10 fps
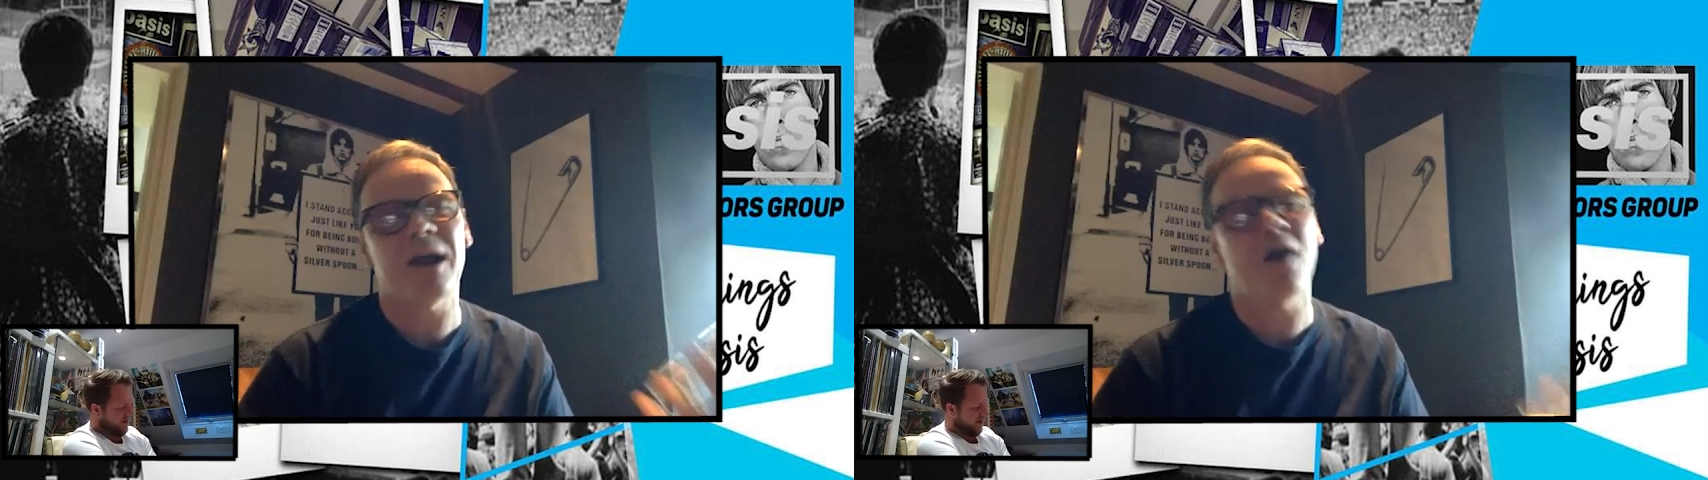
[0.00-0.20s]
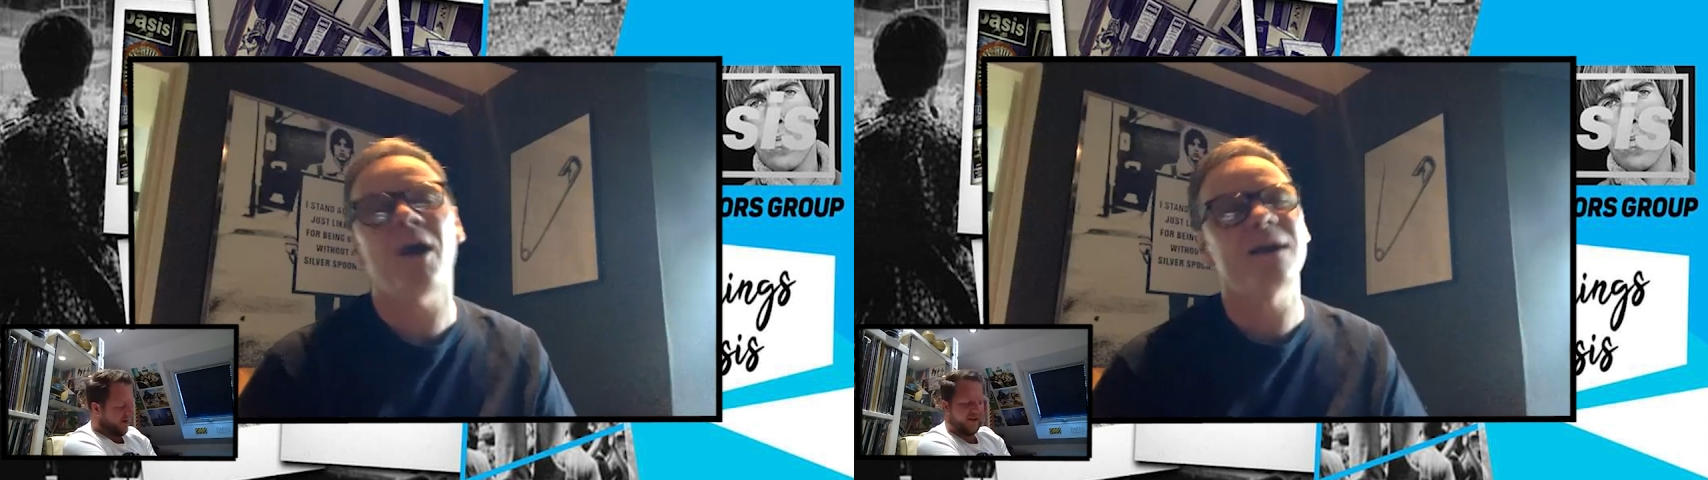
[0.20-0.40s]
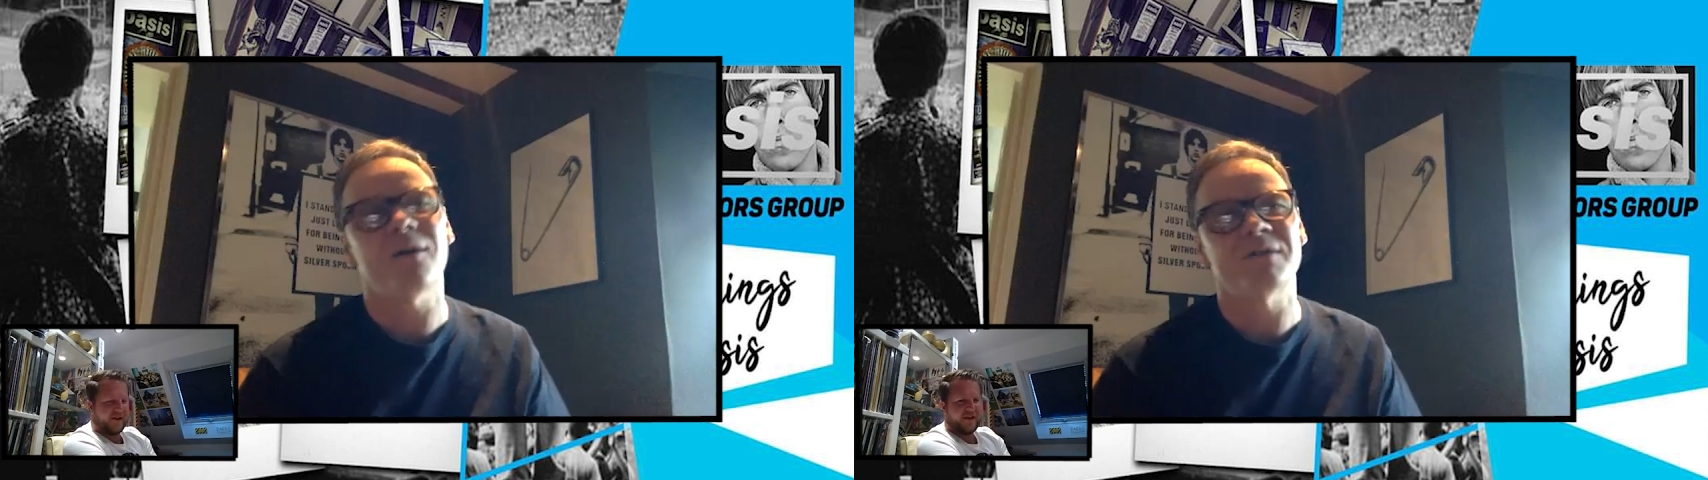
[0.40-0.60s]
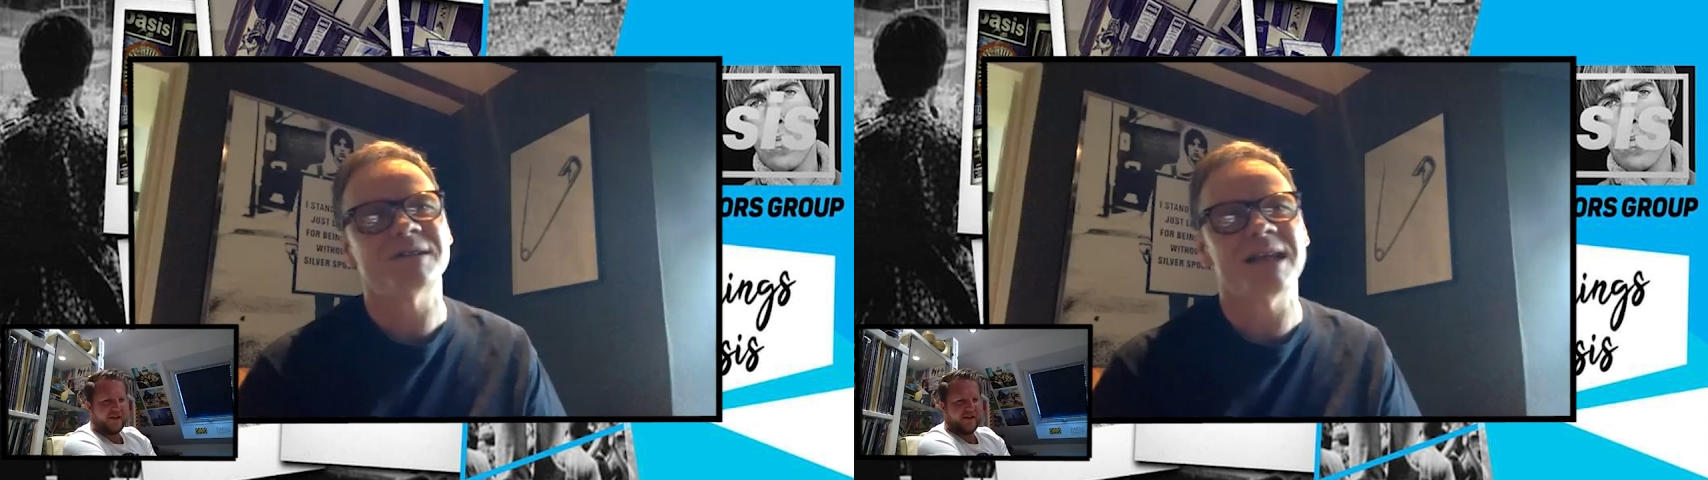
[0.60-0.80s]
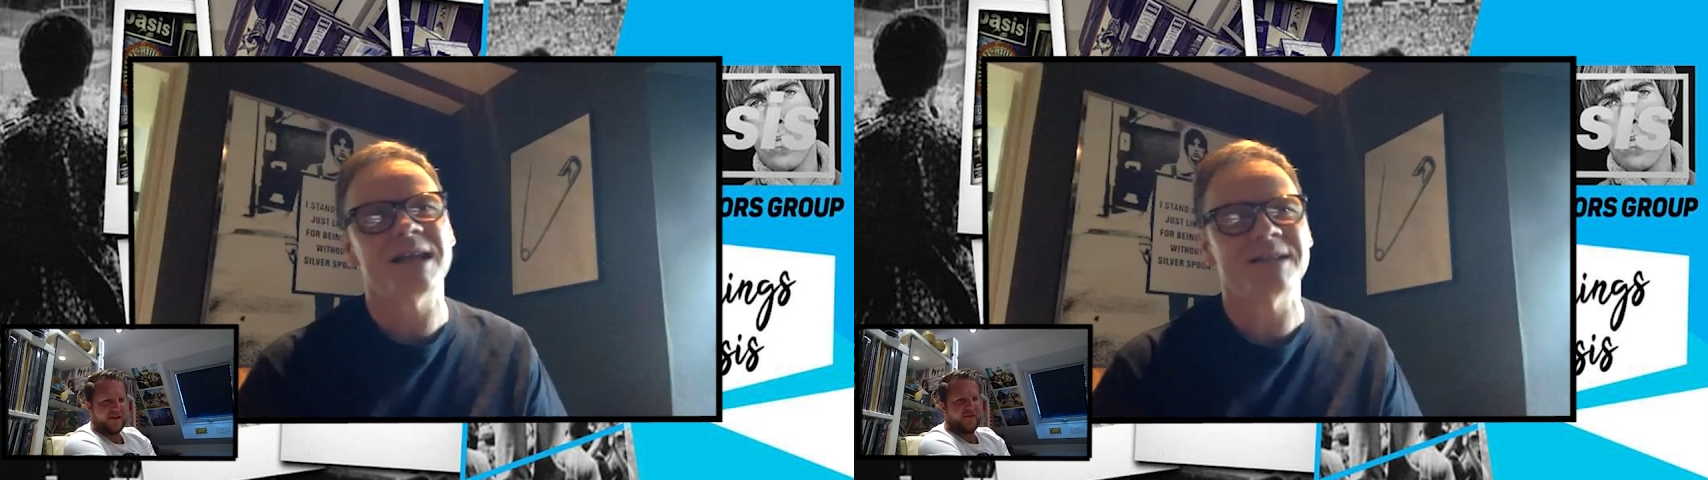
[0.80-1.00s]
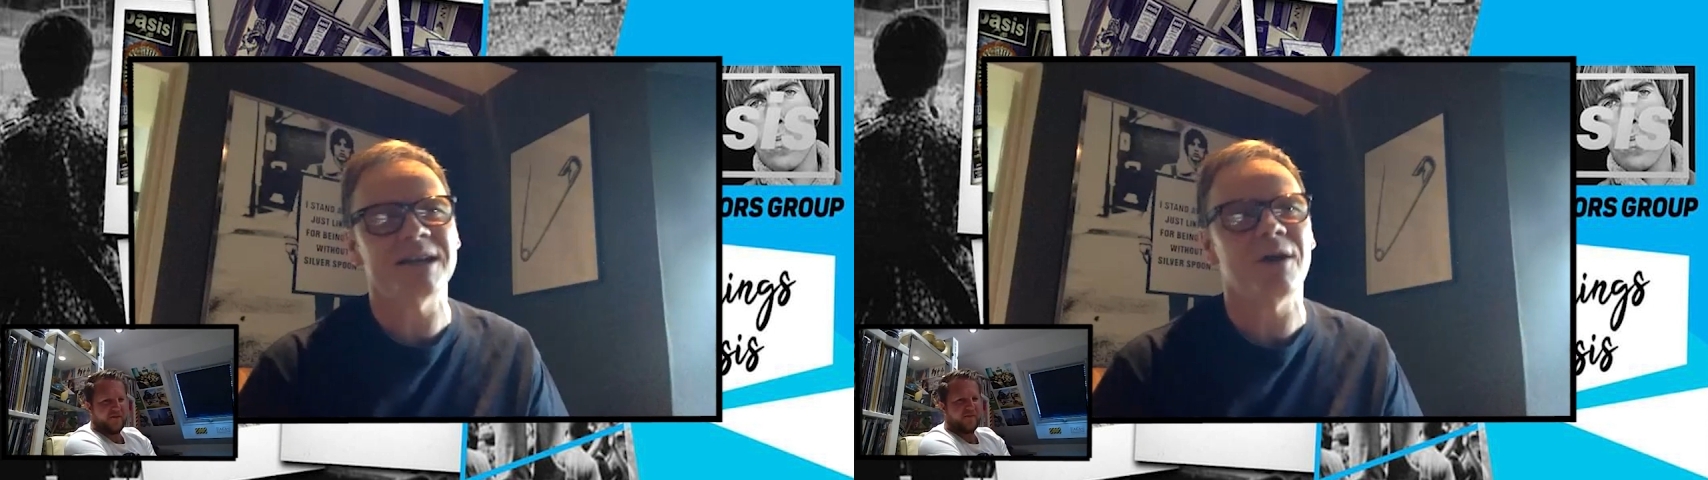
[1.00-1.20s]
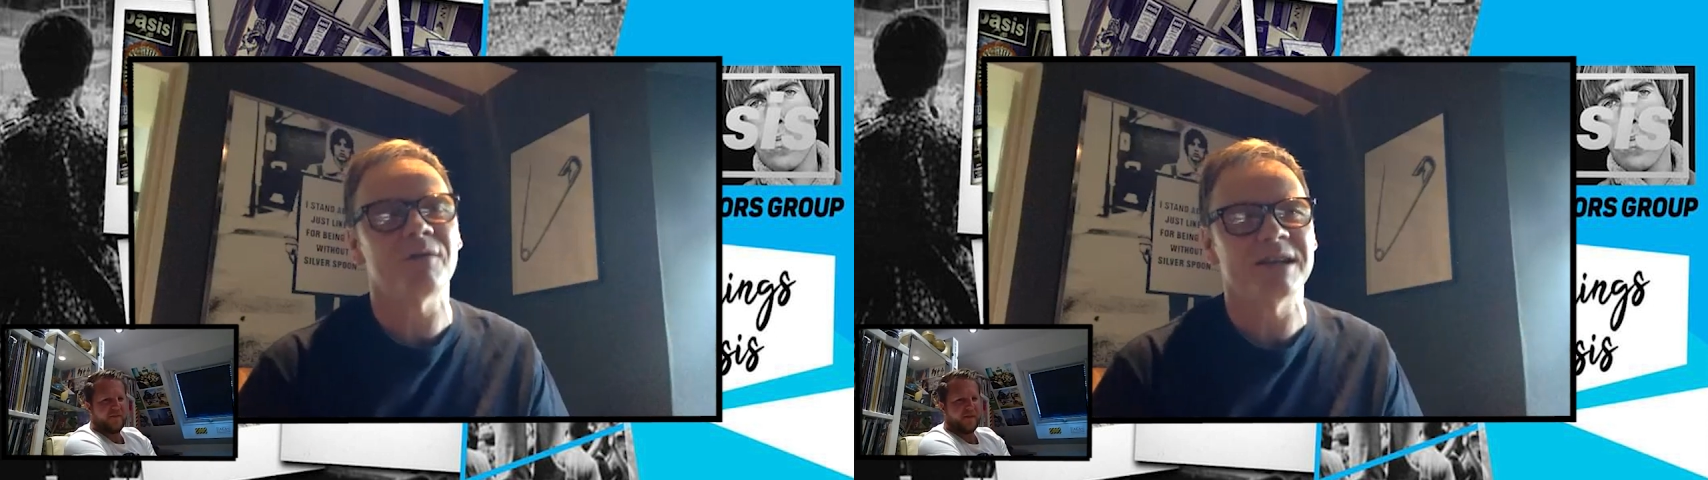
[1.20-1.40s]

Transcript: obviously isn't. He obviously